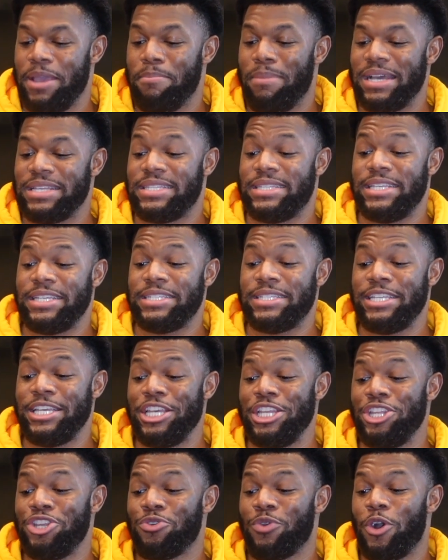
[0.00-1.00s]
my
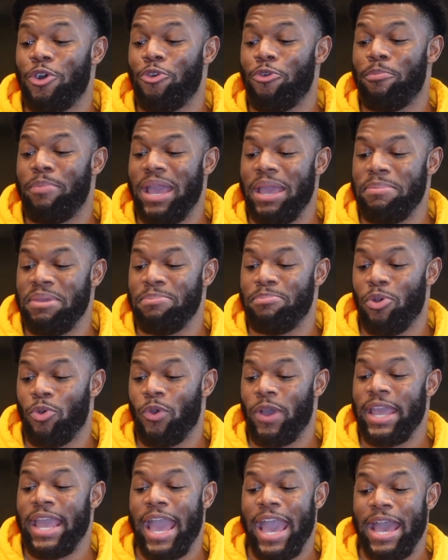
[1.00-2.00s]
16-year-old baby
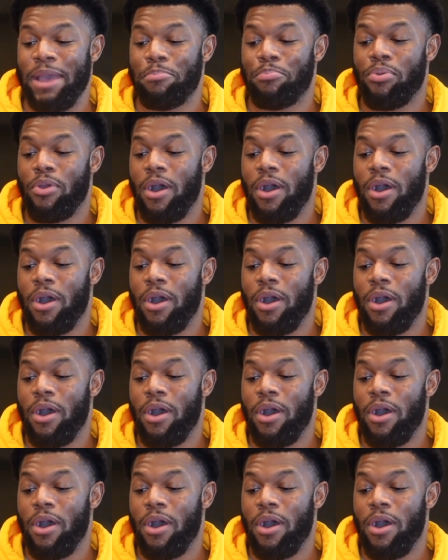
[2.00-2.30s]
boy at